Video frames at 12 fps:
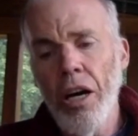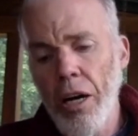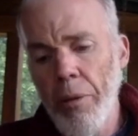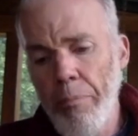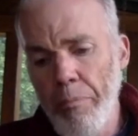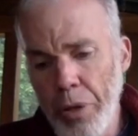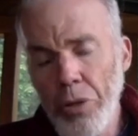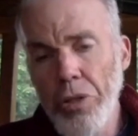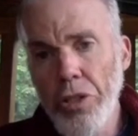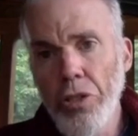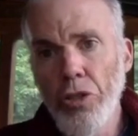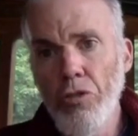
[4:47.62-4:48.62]
1
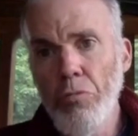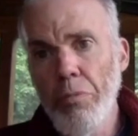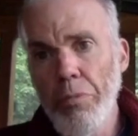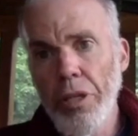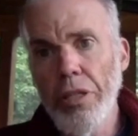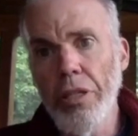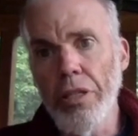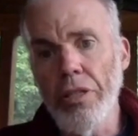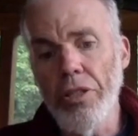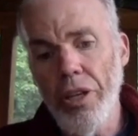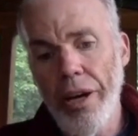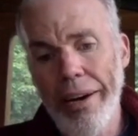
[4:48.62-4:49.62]
billion human
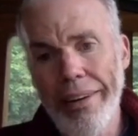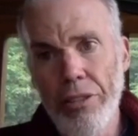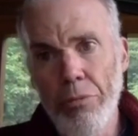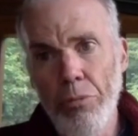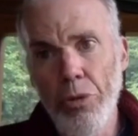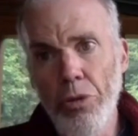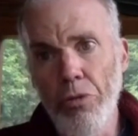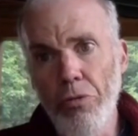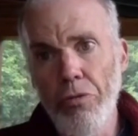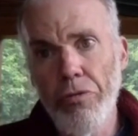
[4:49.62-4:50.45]
beings on the move.